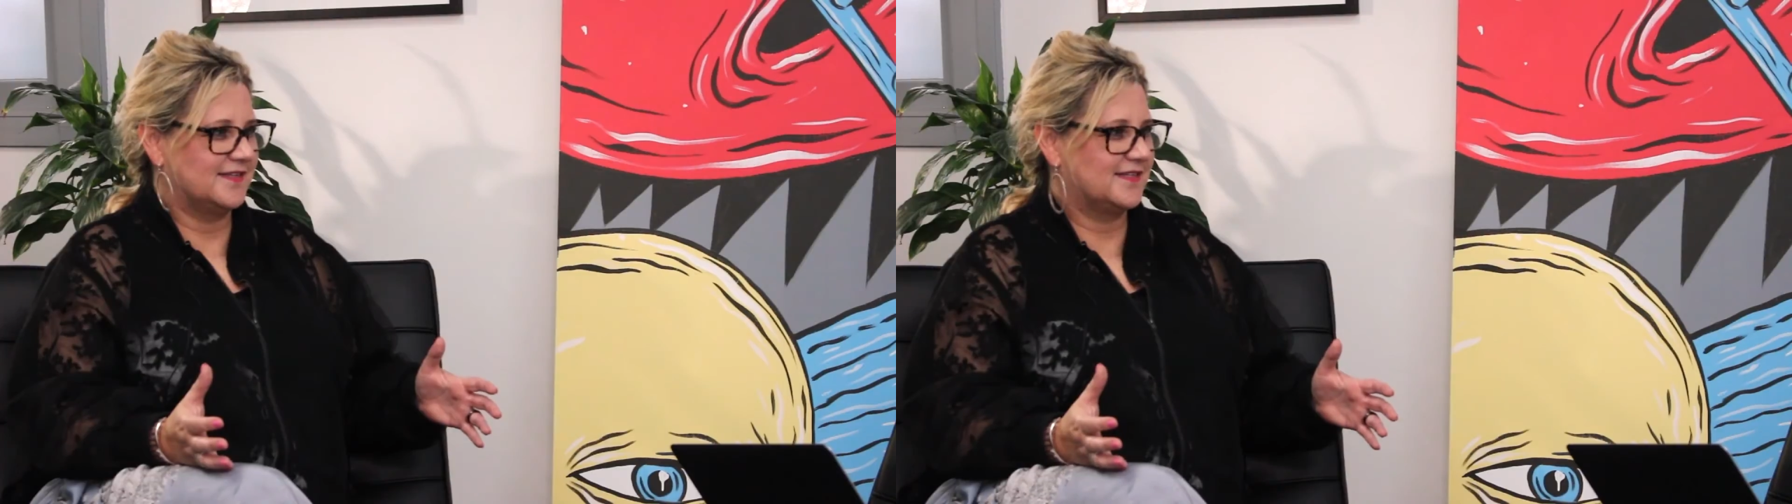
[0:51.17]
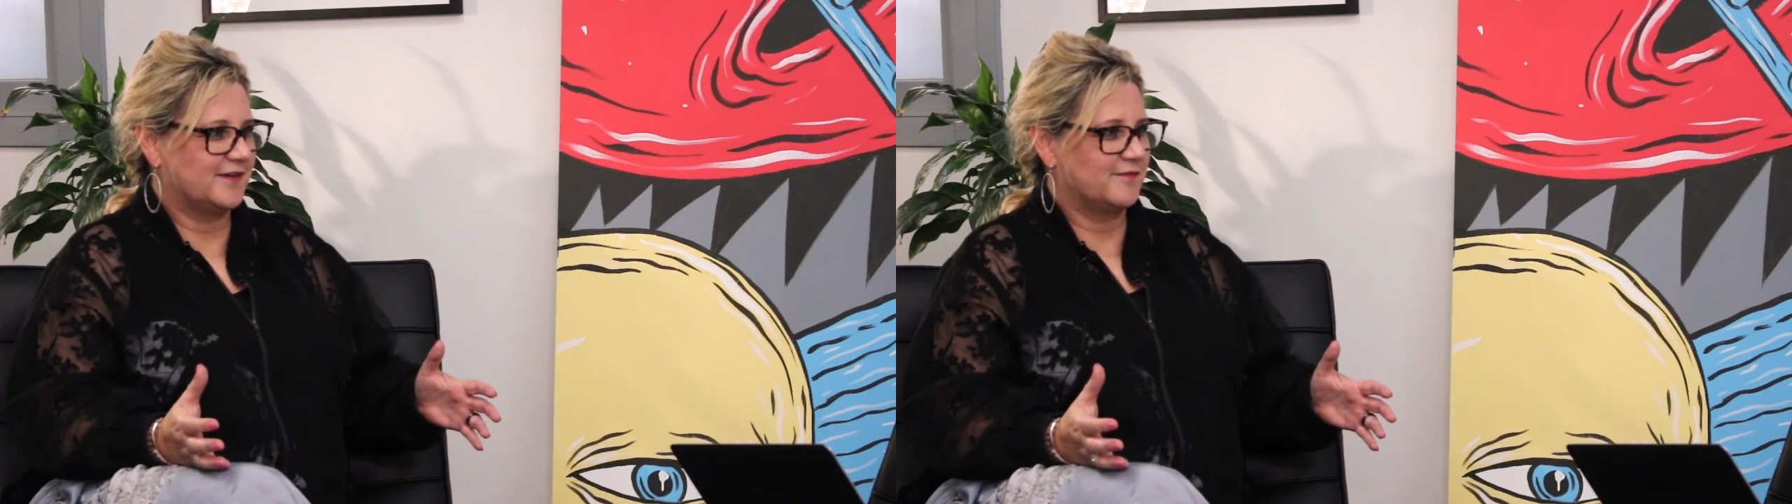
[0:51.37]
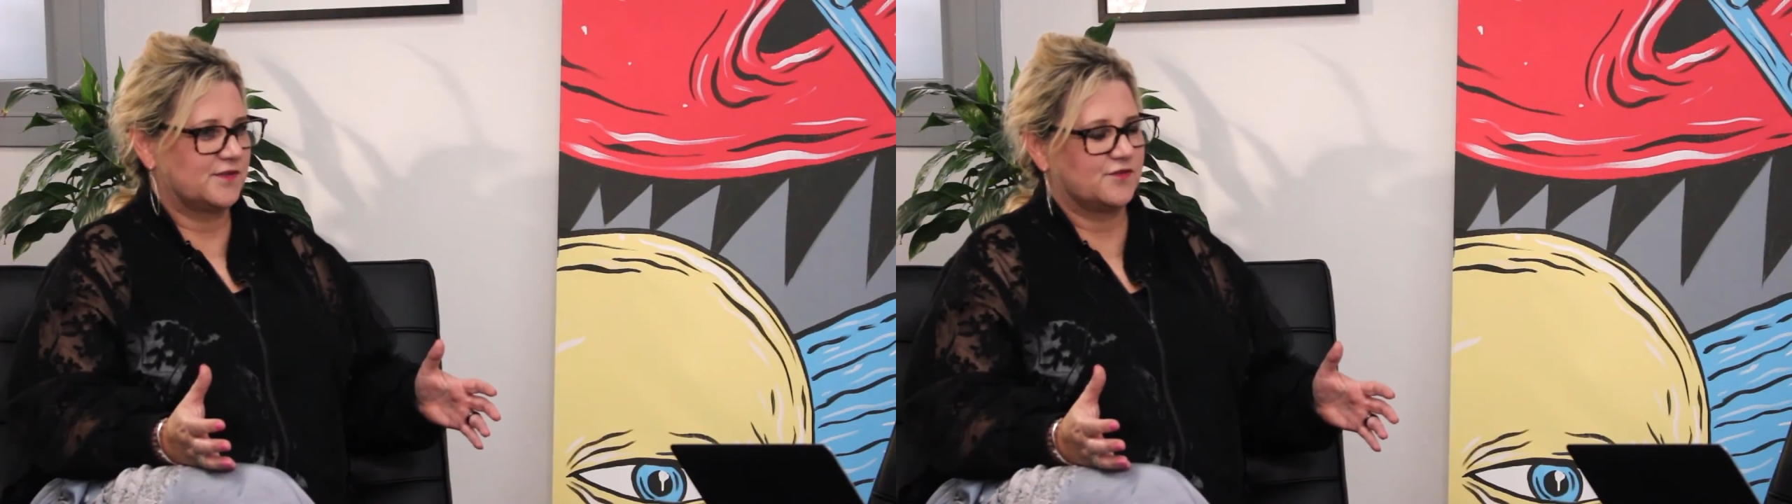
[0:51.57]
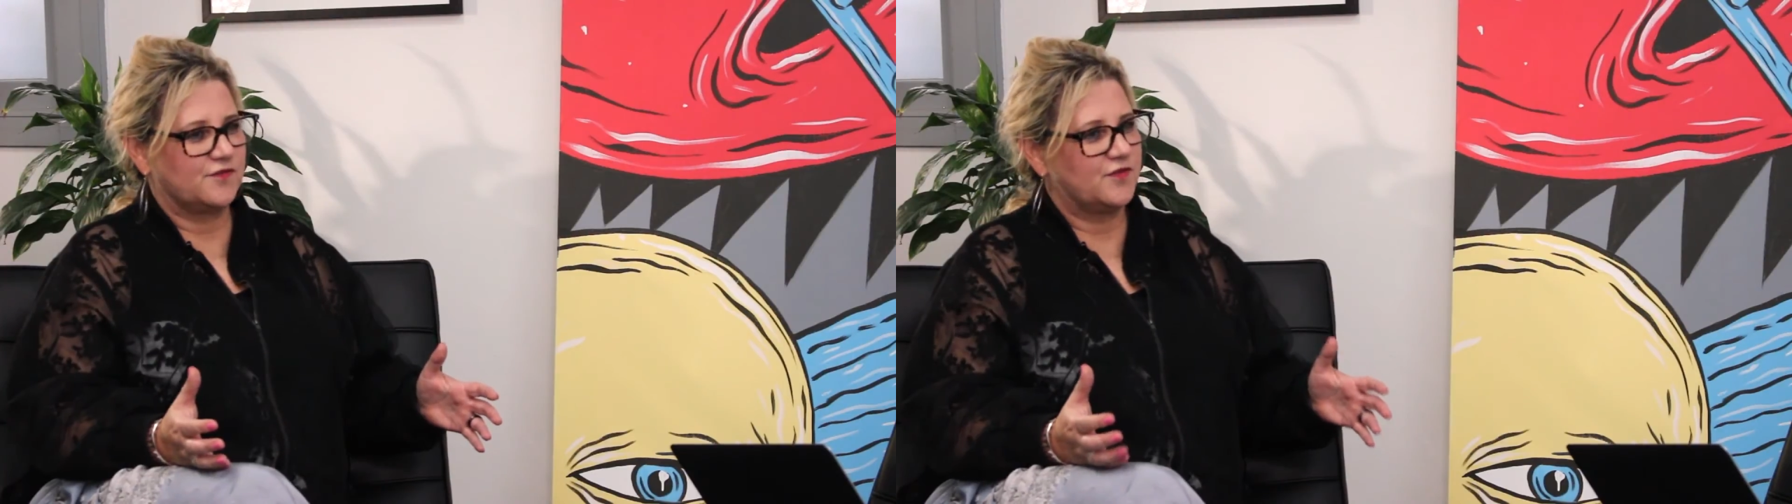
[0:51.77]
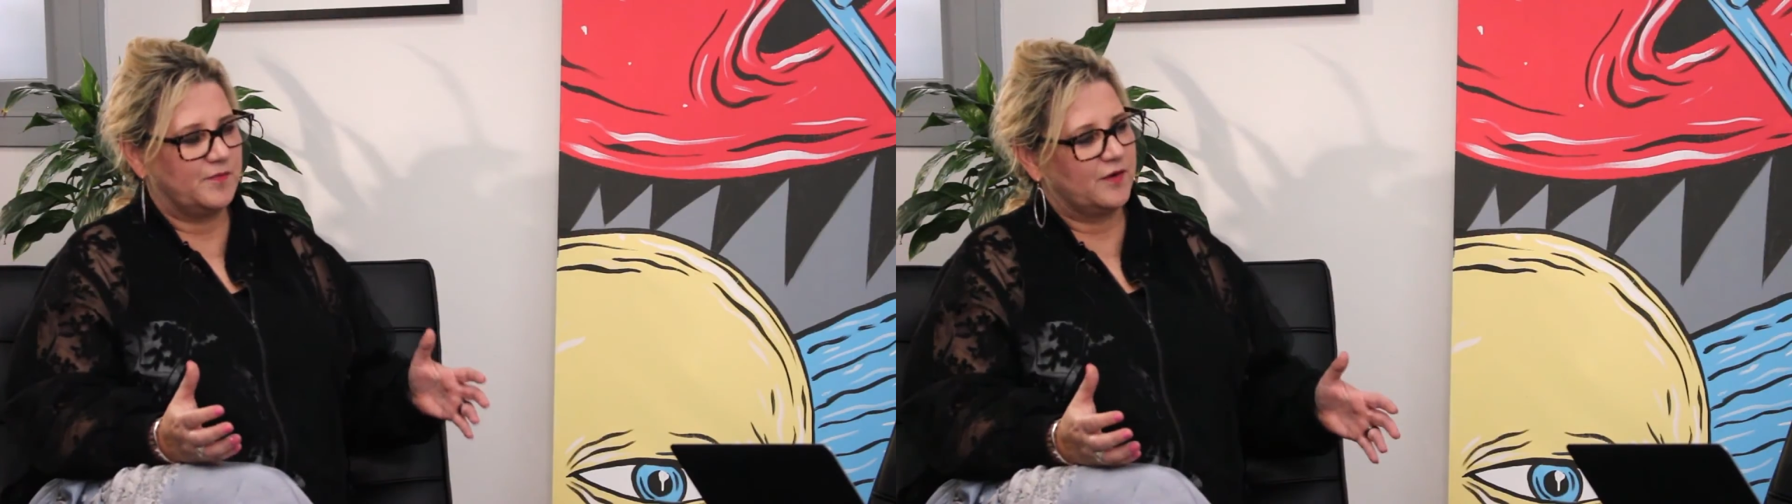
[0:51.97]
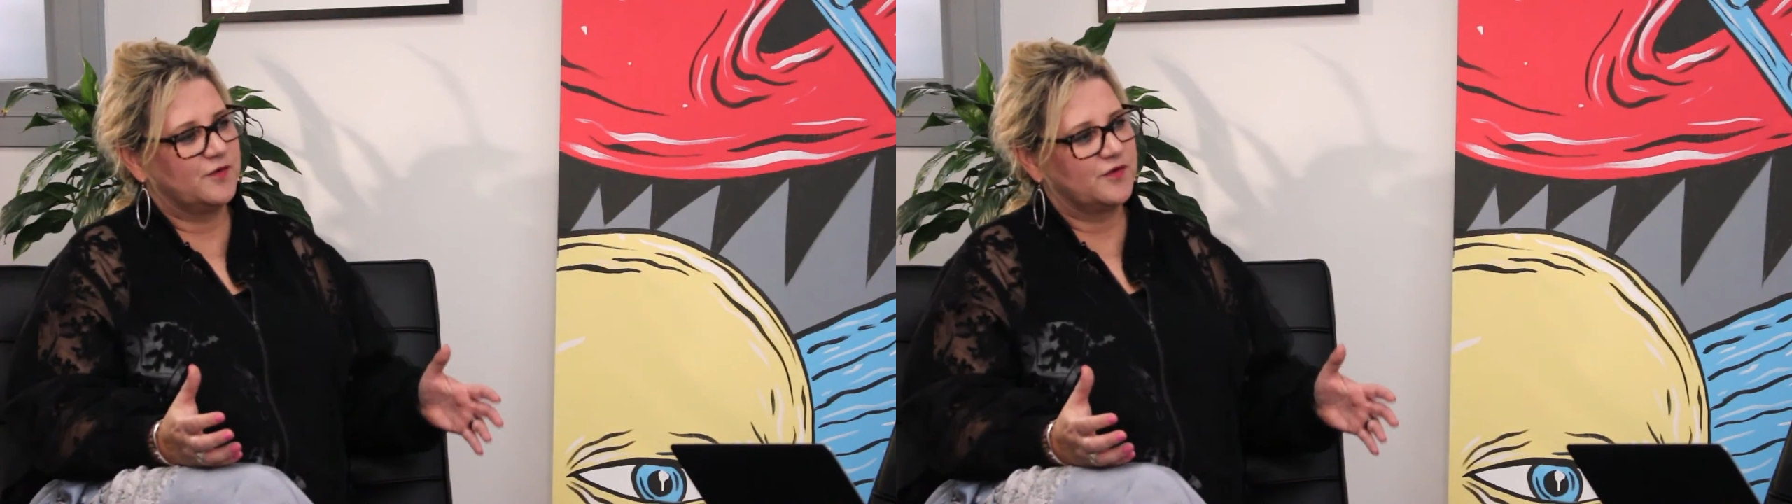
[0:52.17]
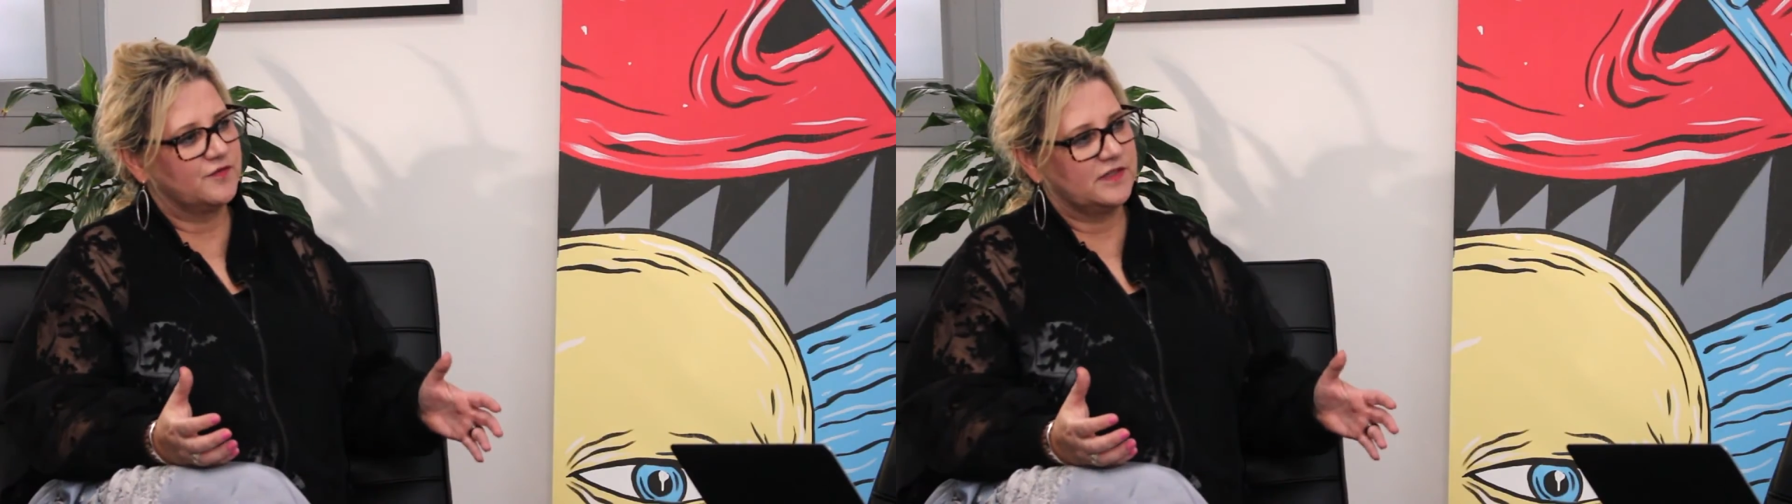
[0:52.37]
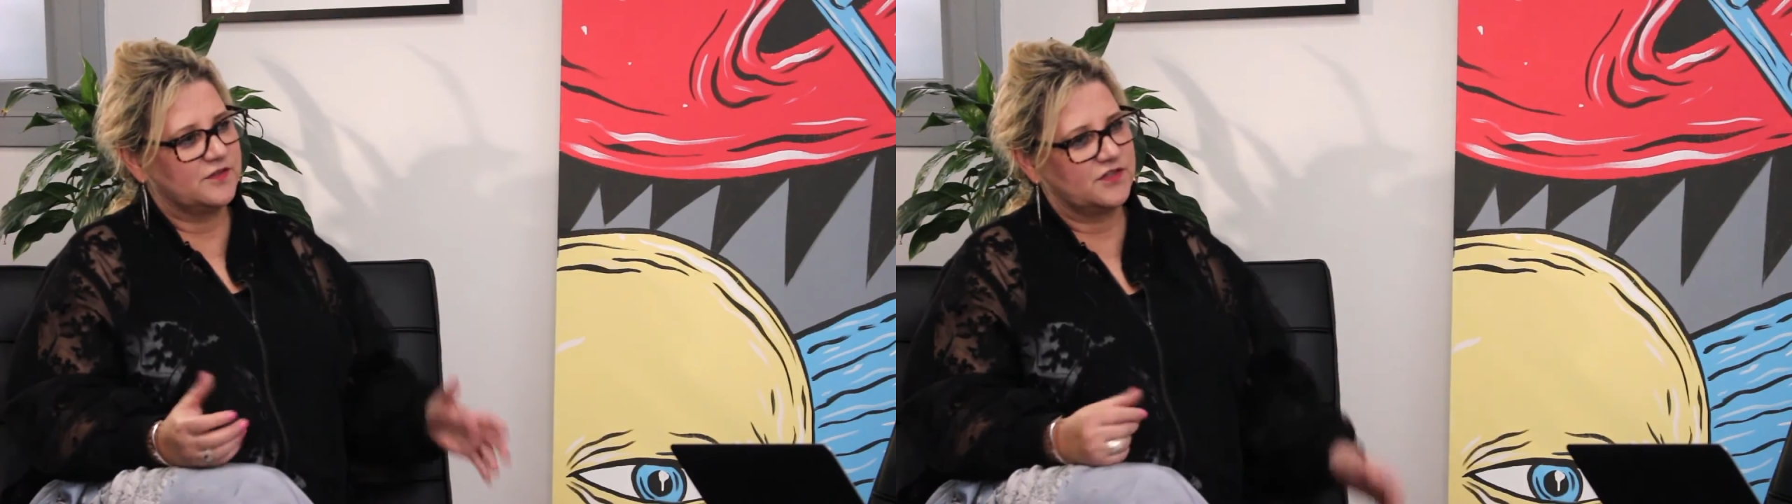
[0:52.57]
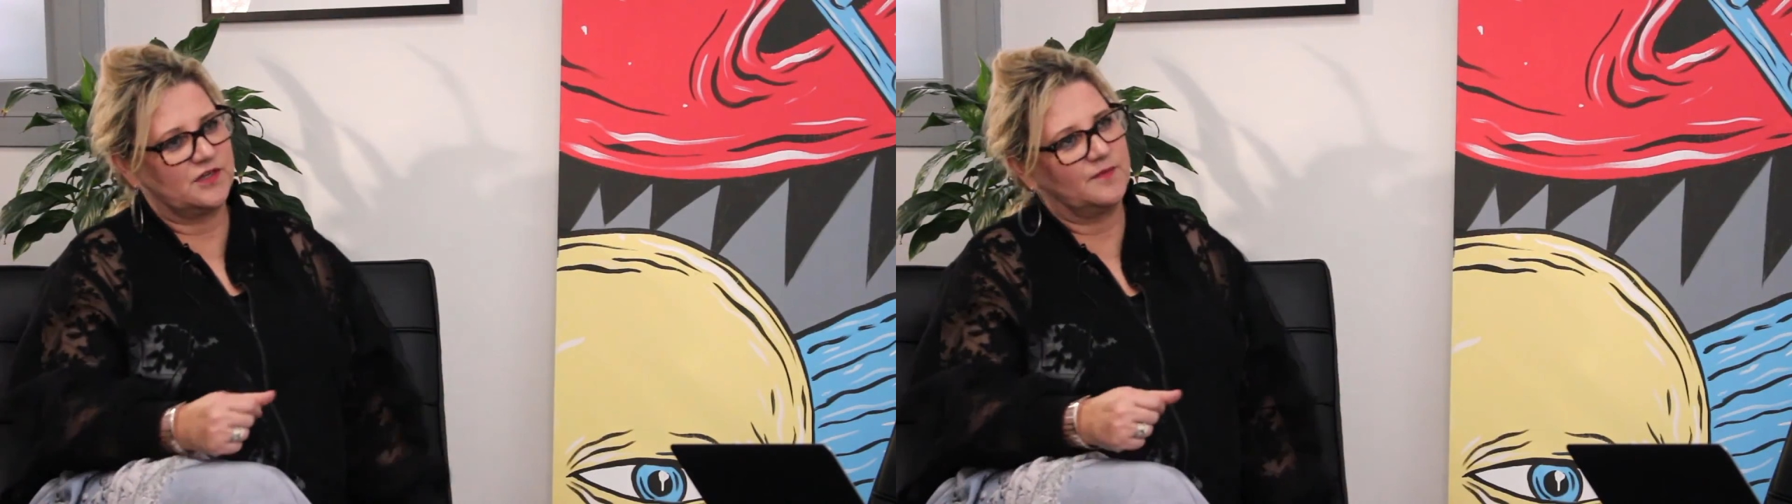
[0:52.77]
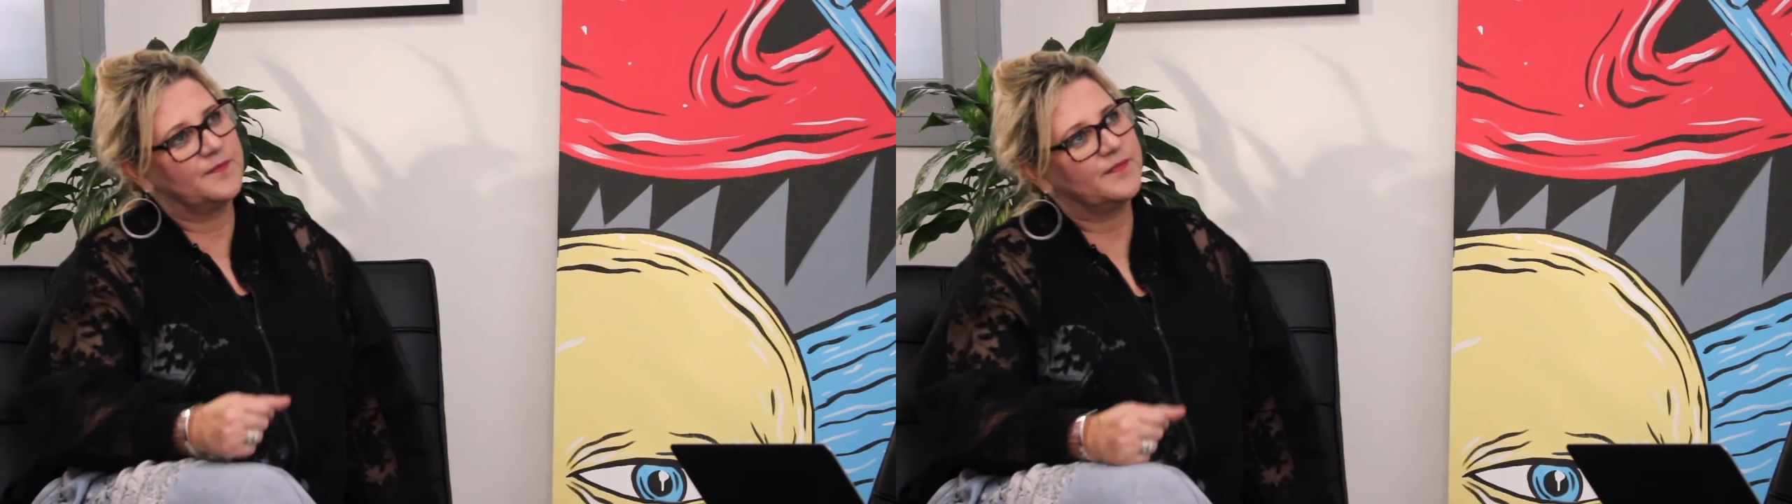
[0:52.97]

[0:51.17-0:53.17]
in terms of the power of leadership